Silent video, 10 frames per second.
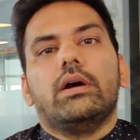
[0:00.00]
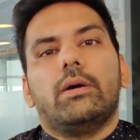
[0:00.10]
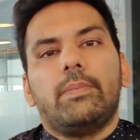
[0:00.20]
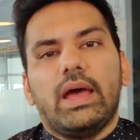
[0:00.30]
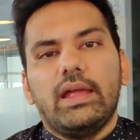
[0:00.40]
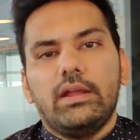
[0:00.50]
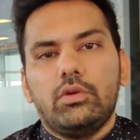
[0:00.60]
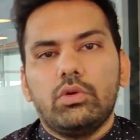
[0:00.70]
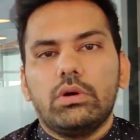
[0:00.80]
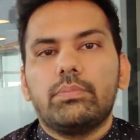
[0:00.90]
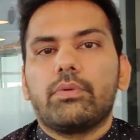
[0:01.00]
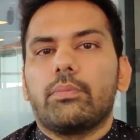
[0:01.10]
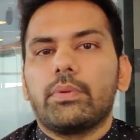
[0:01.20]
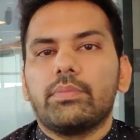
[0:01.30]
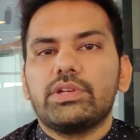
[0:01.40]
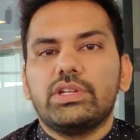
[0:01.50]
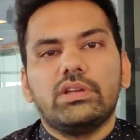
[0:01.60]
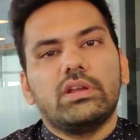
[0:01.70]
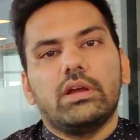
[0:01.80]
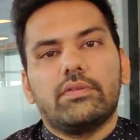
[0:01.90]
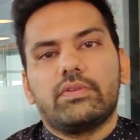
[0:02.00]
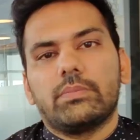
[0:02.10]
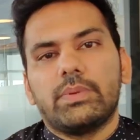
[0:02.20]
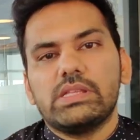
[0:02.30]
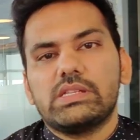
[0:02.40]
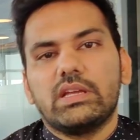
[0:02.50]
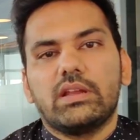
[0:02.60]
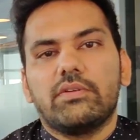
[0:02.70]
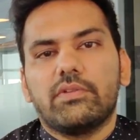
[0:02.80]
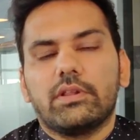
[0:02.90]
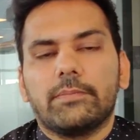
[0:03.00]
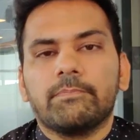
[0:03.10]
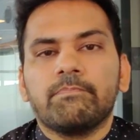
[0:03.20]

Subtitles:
apply into a proper machinery after pasting and everything.